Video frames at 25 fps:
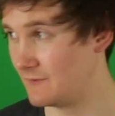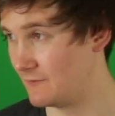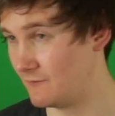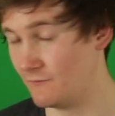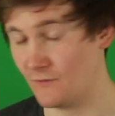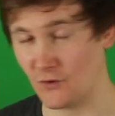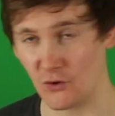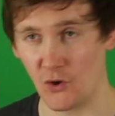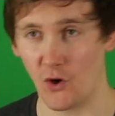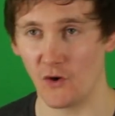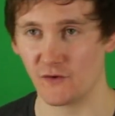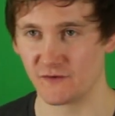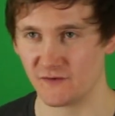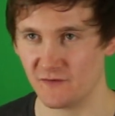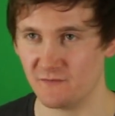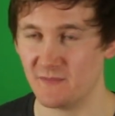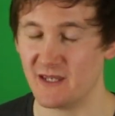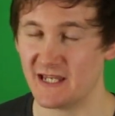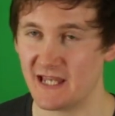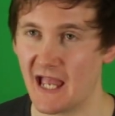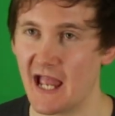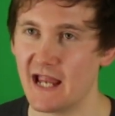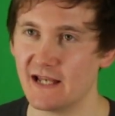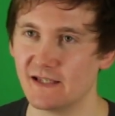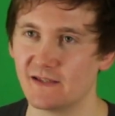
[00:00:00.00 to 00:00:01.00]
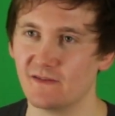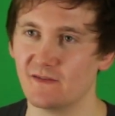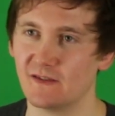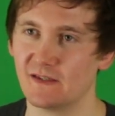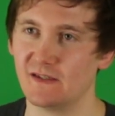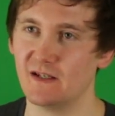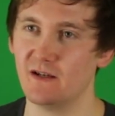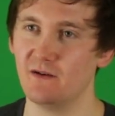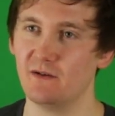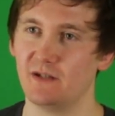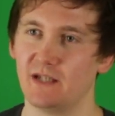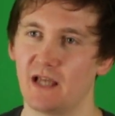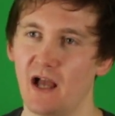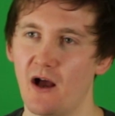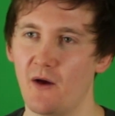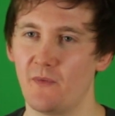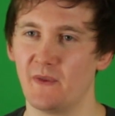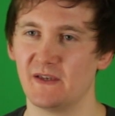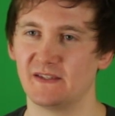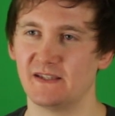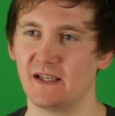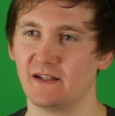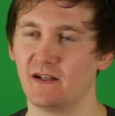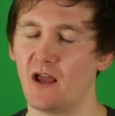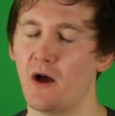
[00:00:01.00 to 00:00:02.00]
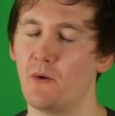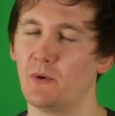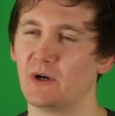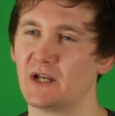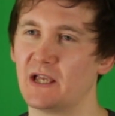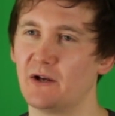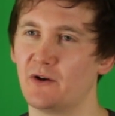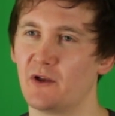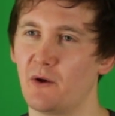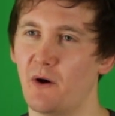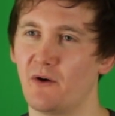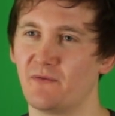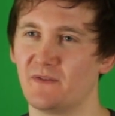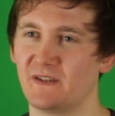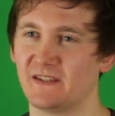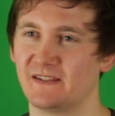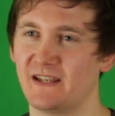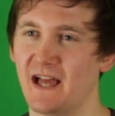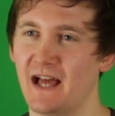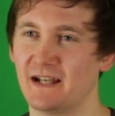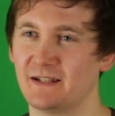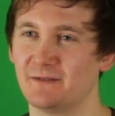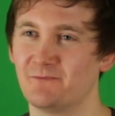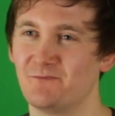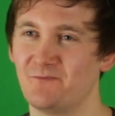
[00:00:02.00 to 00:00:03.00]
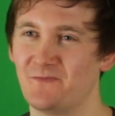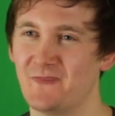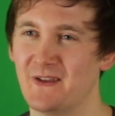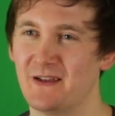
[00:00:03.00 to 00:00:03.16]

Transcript: the cost of me getting to the studio?" And they said, "No, we'll kill you off instead."